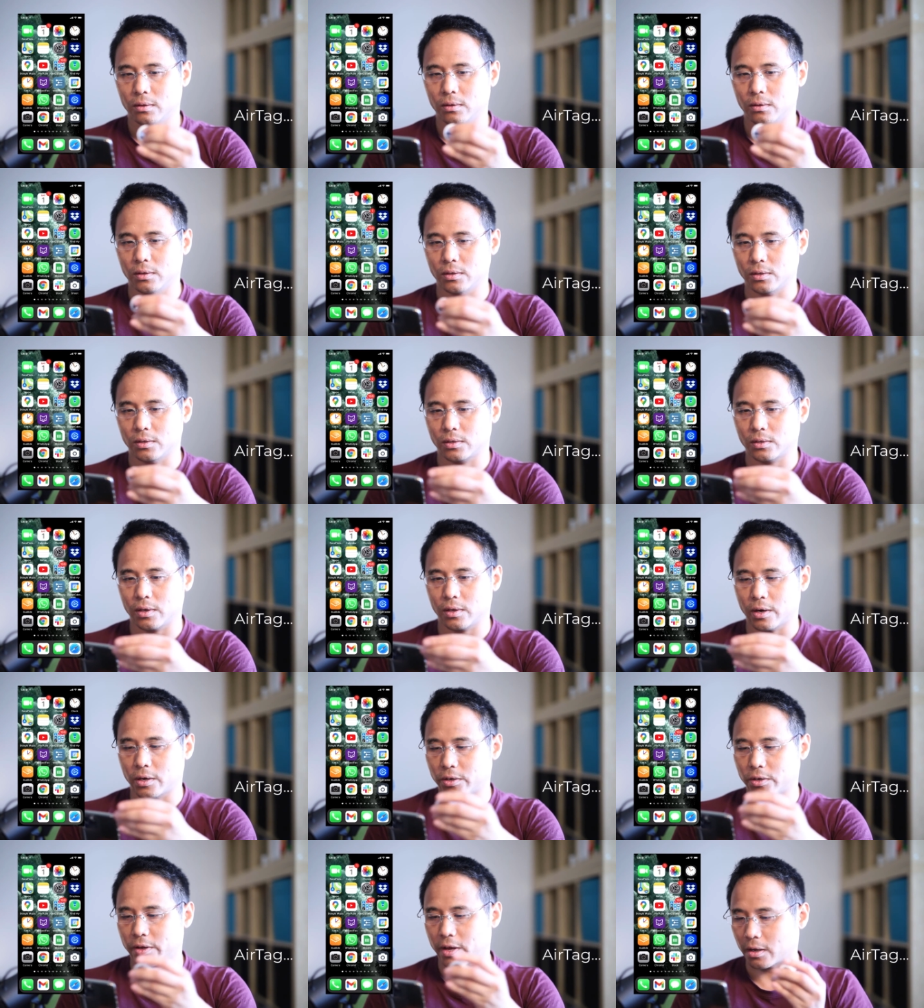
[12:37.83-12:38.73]
this
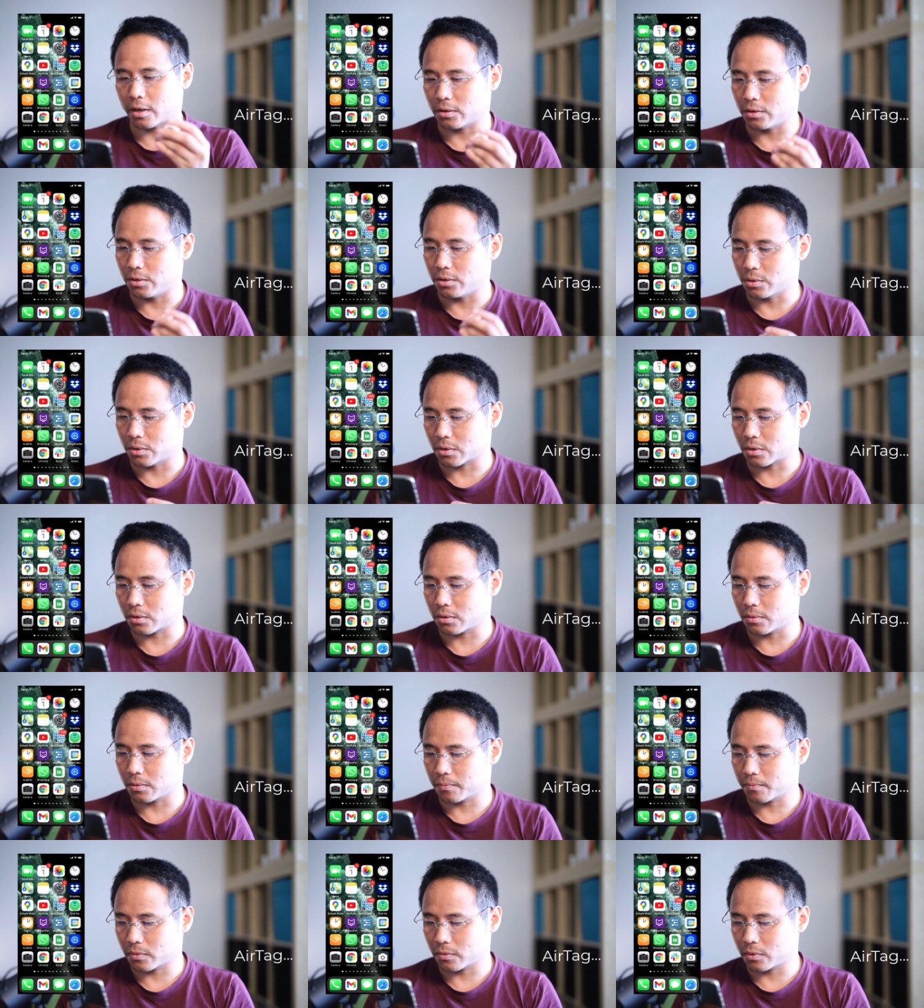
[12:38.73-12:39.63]
AirTag to
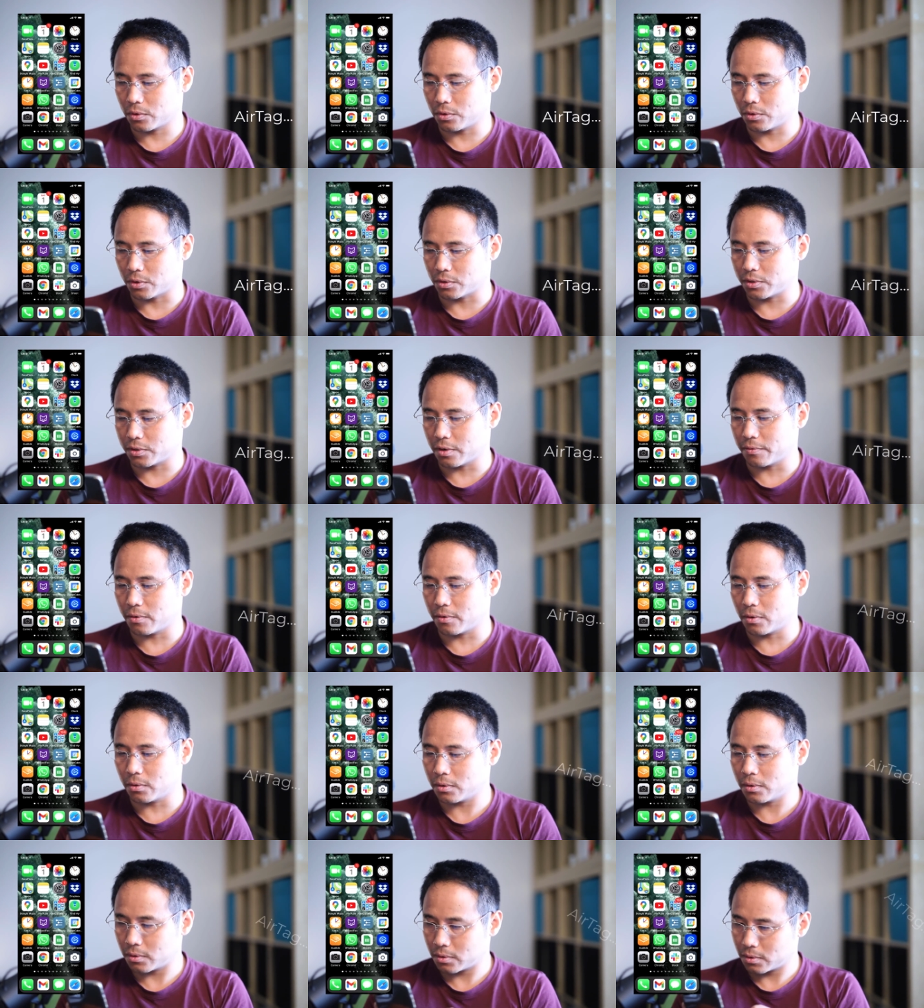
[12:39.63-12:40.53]
your cell
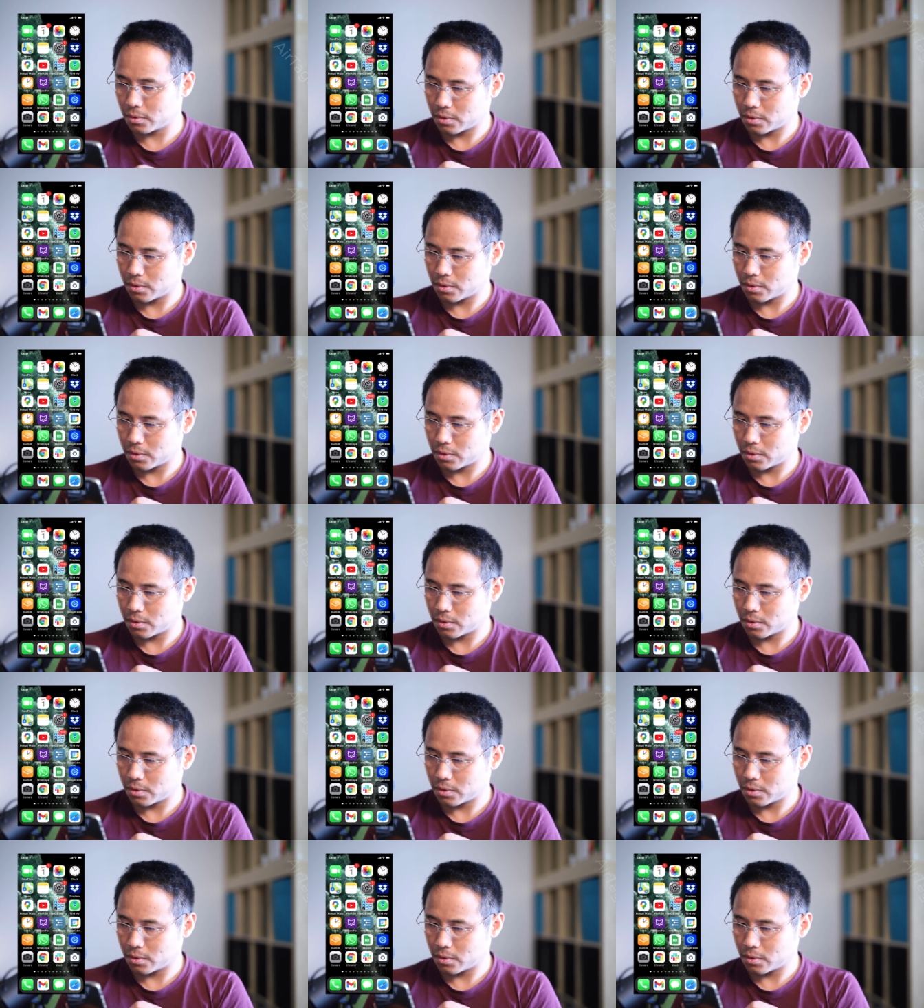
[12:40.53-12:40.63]
phone.